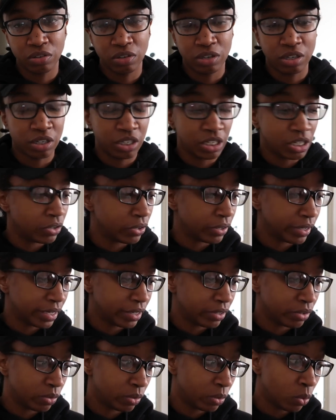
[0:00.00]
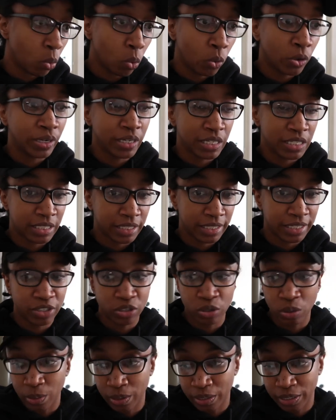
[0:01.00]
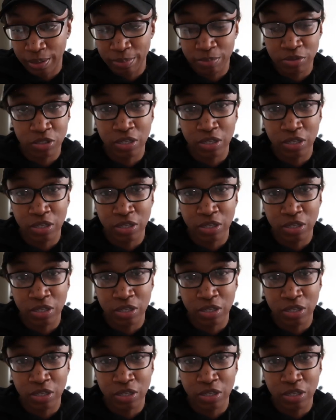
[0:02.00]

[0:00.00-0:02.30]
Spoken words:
or his litter on him.